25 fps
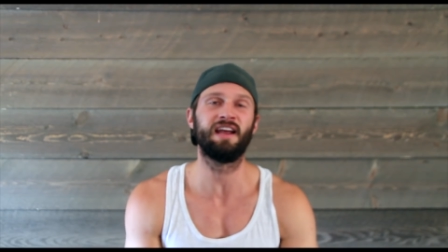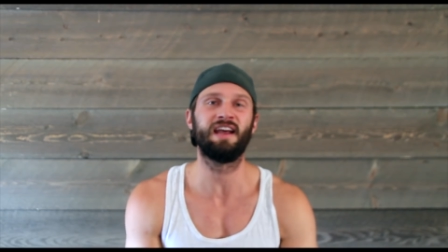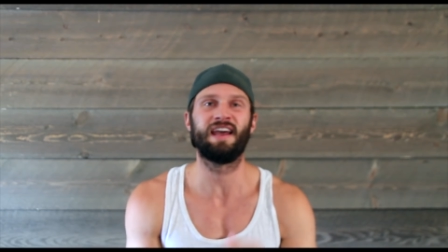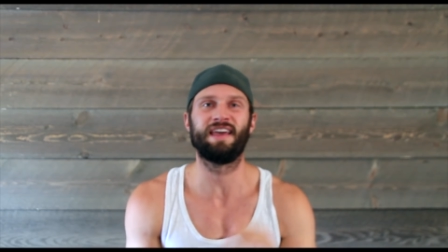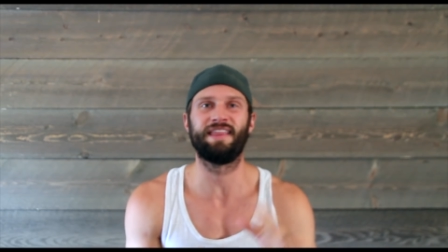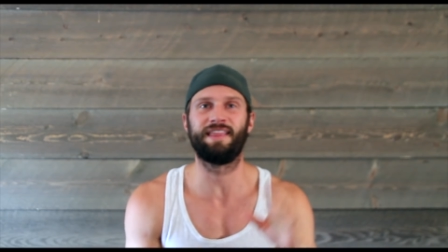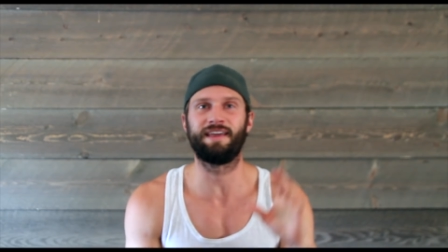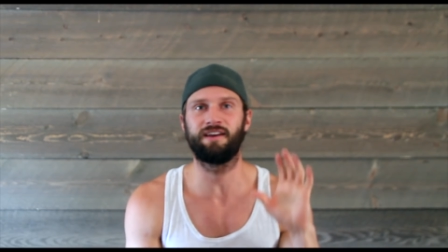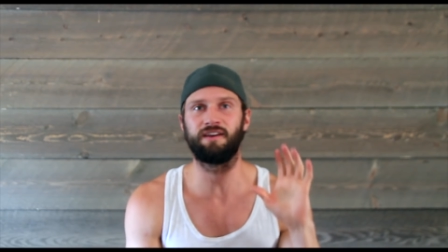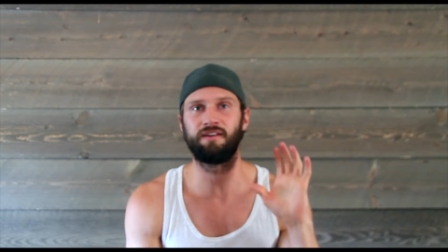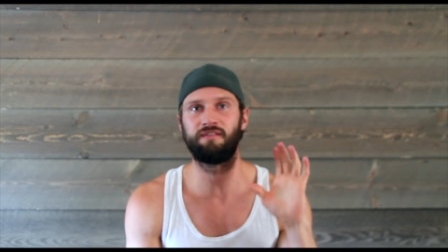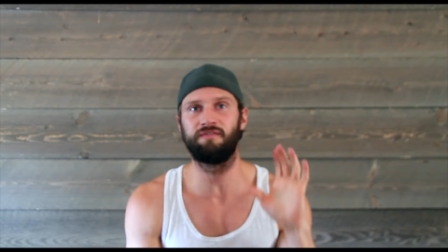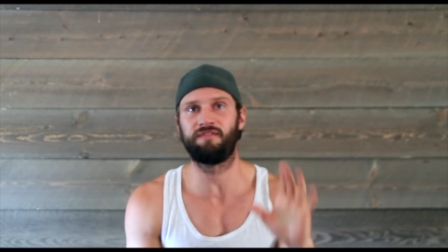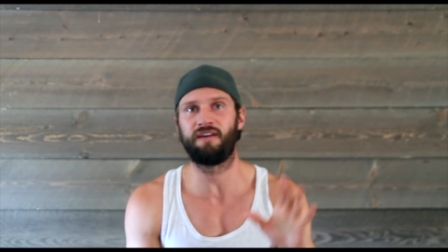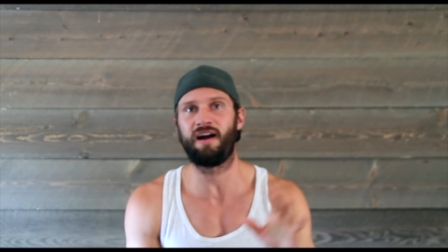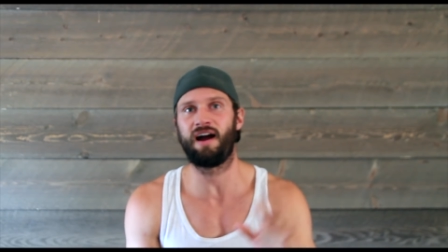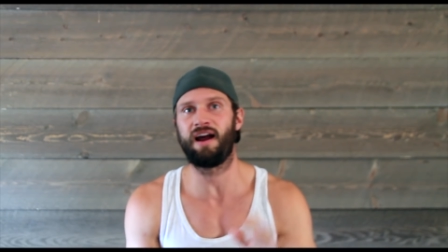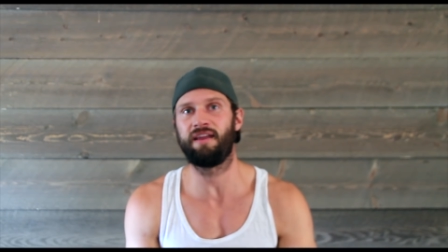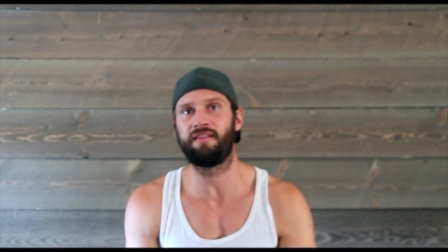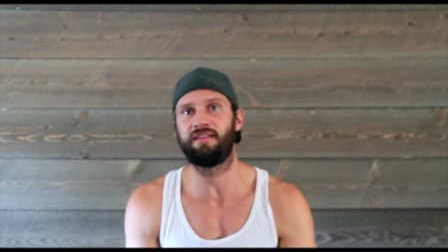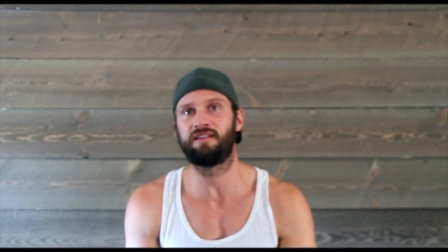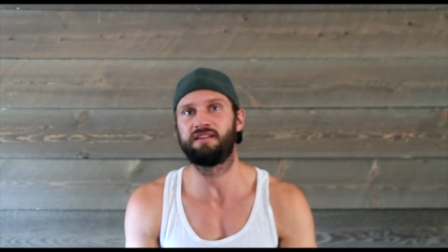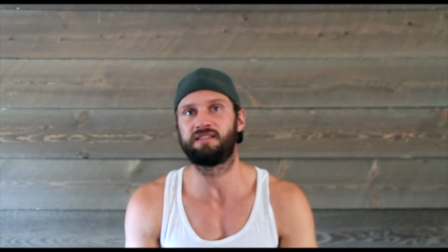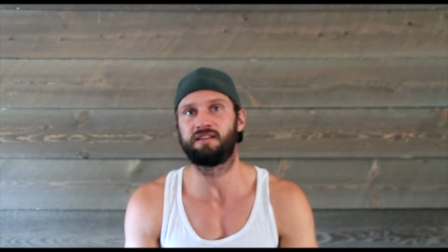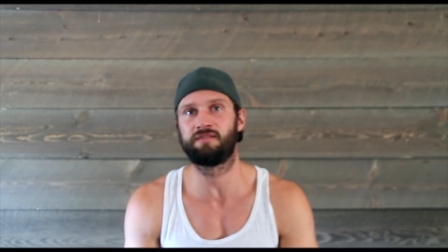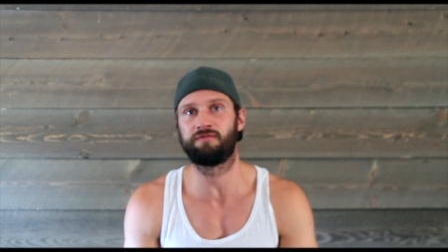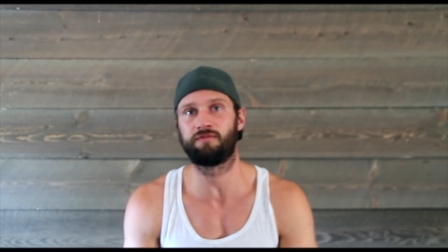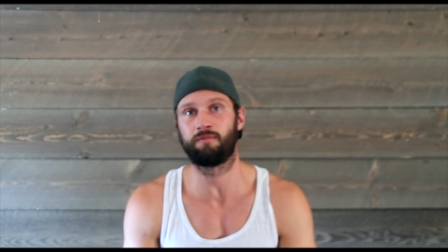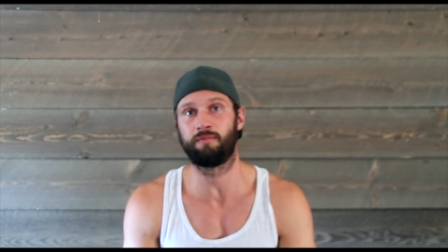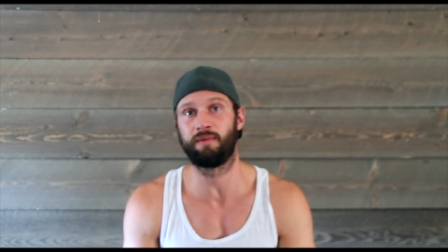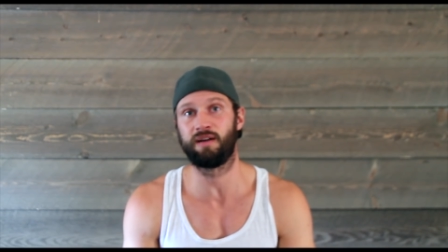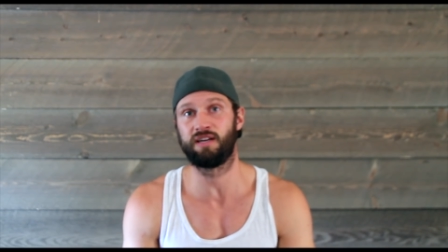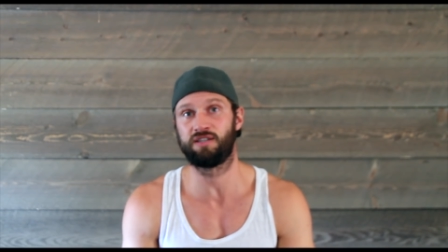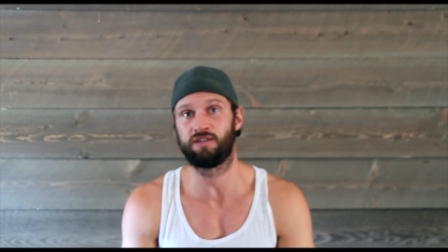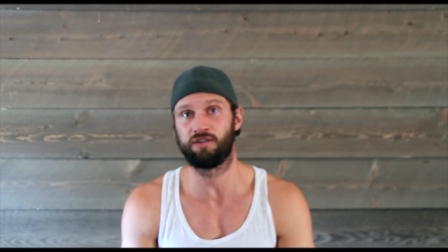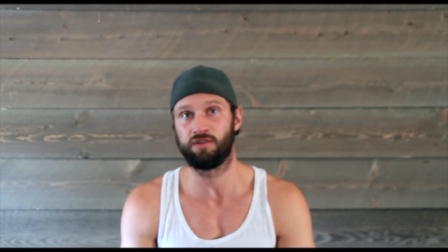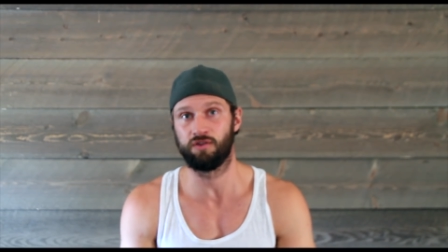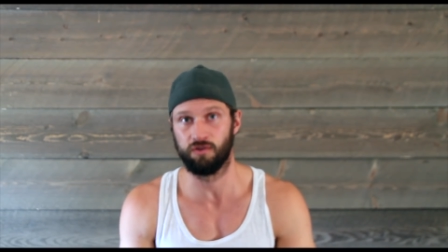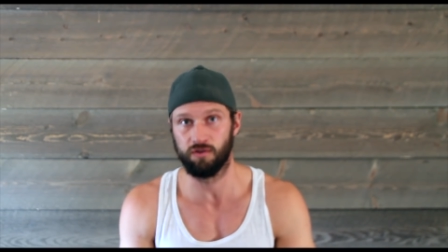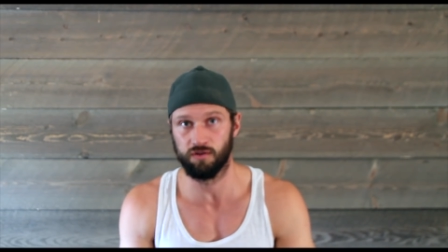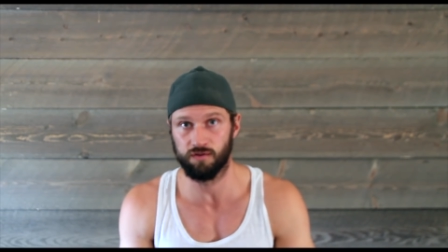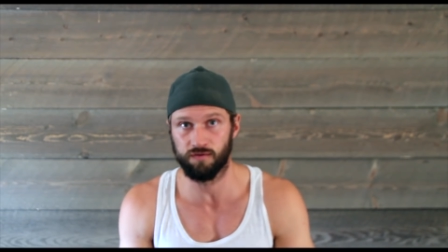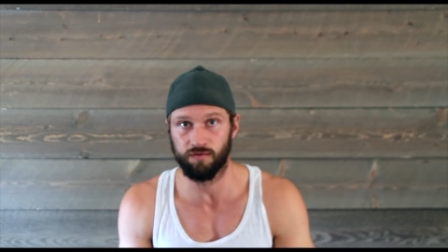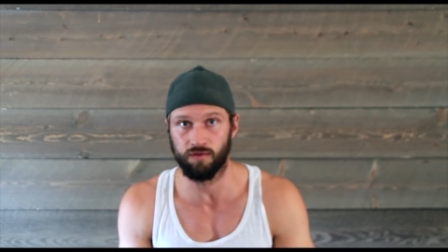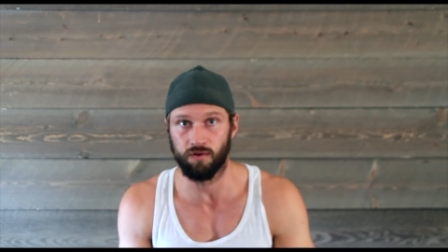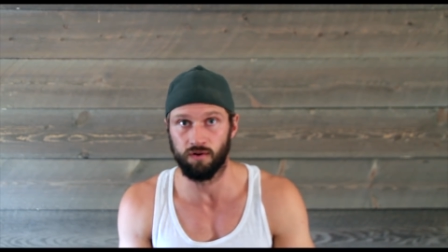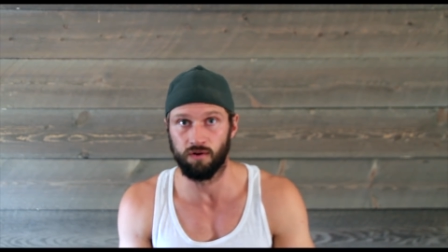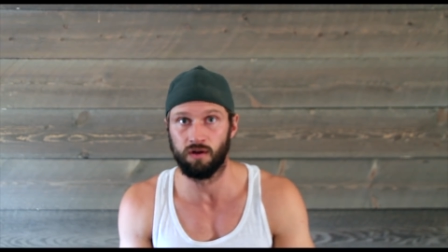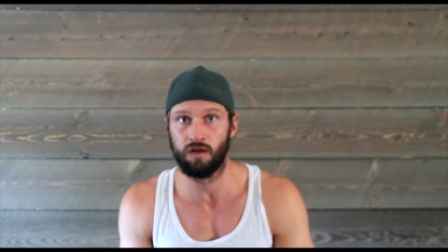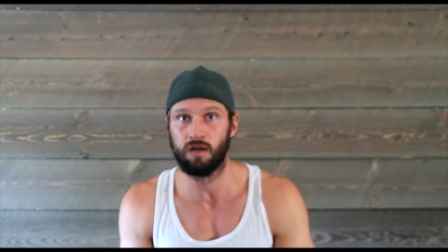and that could find this information
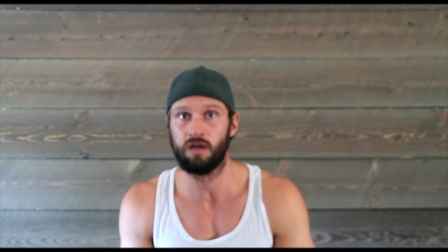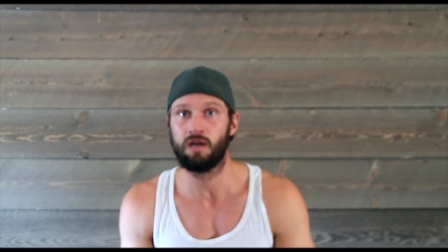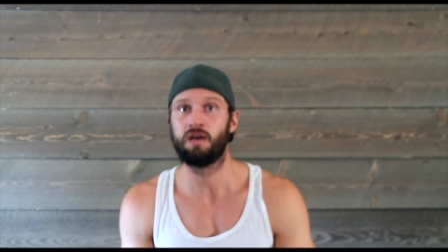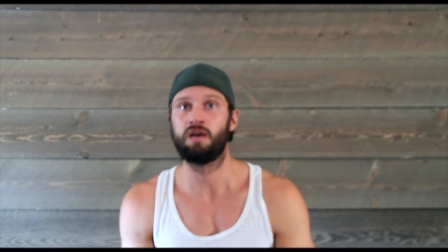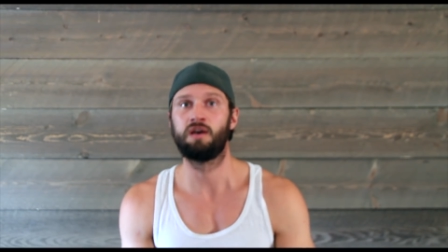useful.